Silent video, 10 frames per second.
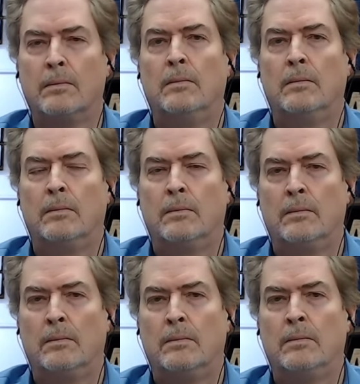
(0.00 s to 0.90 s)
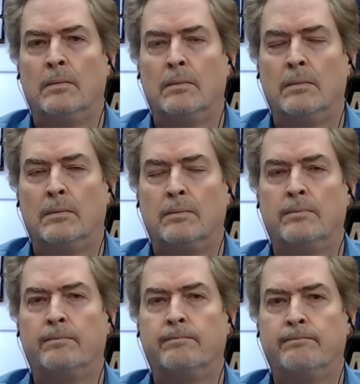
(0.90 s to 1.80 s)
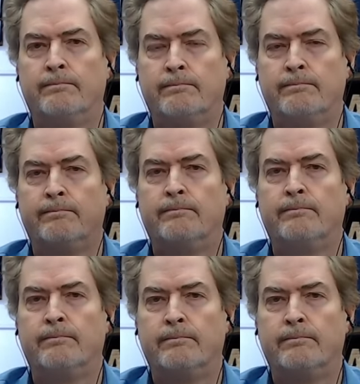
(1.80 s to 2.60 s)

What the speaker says: No words are spoken by the person on screen.